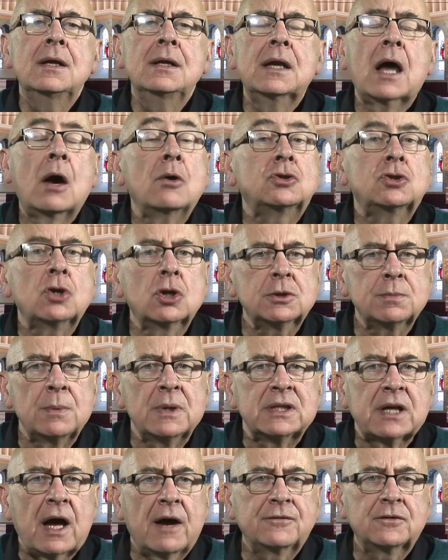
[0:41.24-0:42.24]
Now,
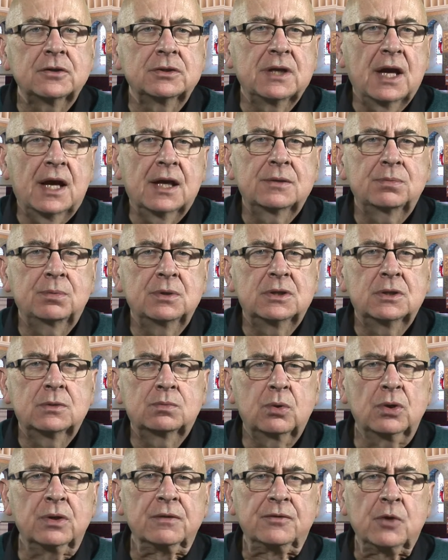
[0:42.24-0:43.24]
judgment after death, which is
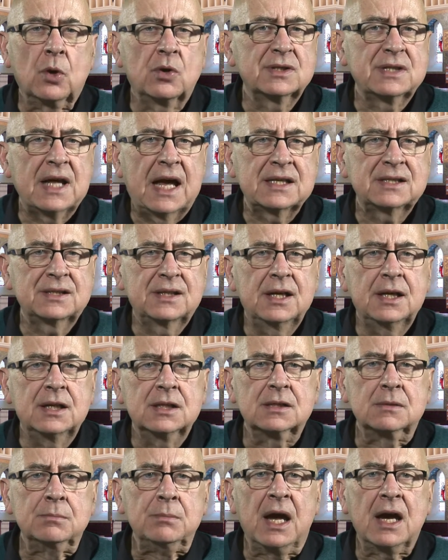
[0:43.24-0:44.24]
one of those last
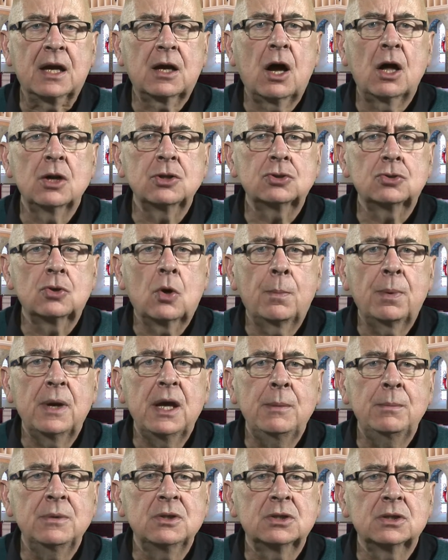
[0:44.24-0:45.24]
things, may conjure up
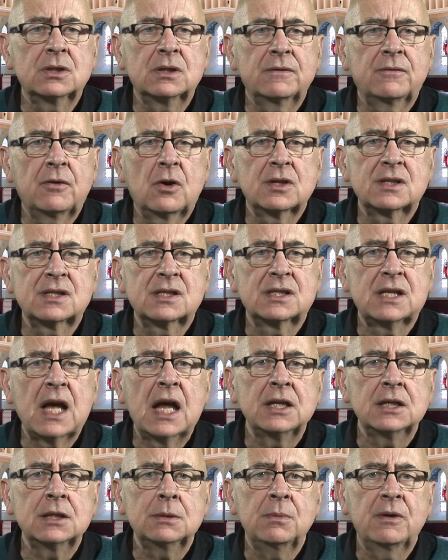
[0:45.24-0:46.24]
images of us
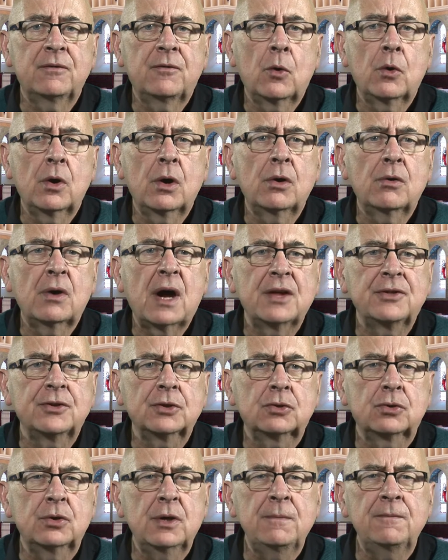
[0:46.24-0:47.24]
standing before a rather
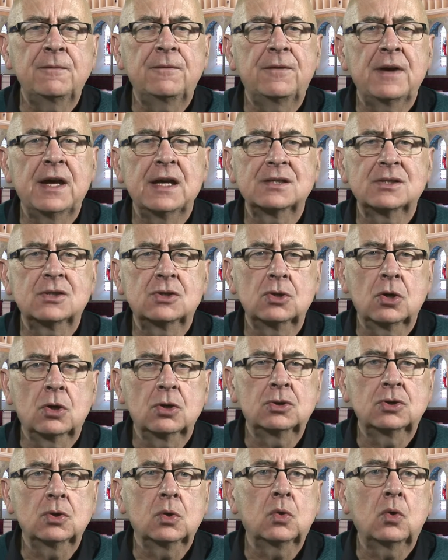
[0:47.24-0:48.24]
grim-faced
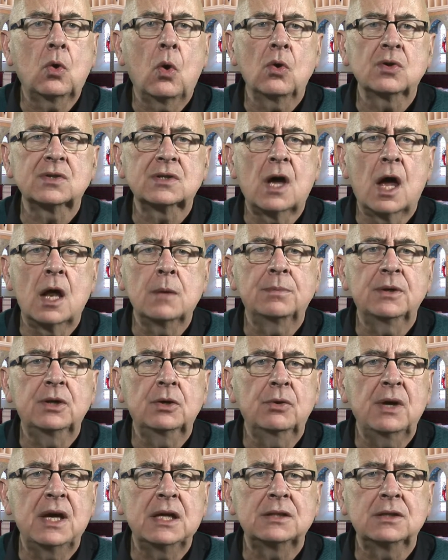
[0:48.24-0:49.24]
judge who goes on
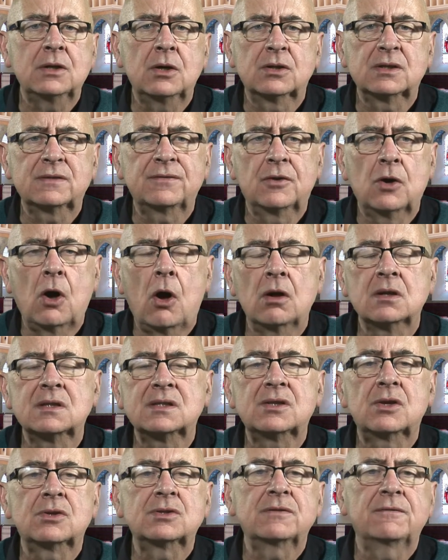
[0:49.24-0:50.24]
berating us for all
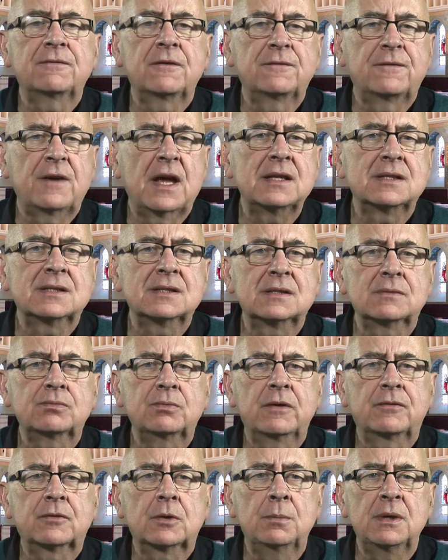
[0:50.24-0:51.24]
sorts of offences
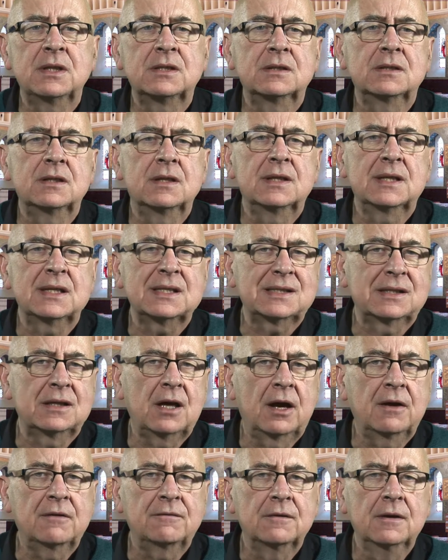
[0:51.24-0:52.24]
we've committed in this
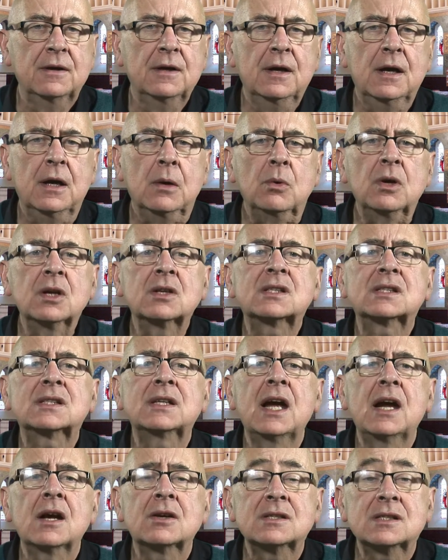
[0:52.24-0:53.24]
life. We're
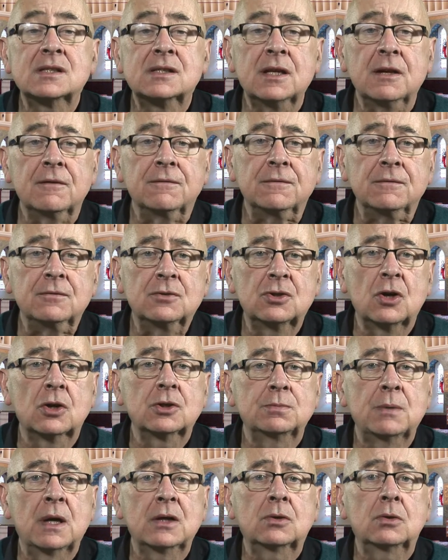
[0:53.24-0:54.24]
scared stiff.
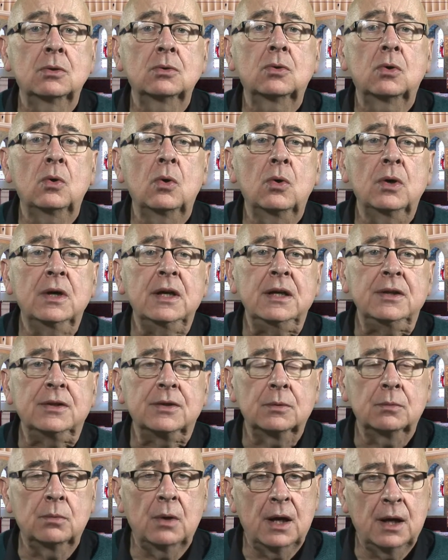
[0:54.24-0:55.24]
Judgment could go
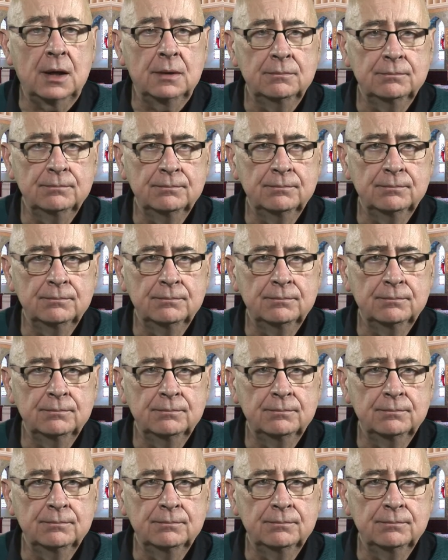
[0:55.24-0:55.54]
either way.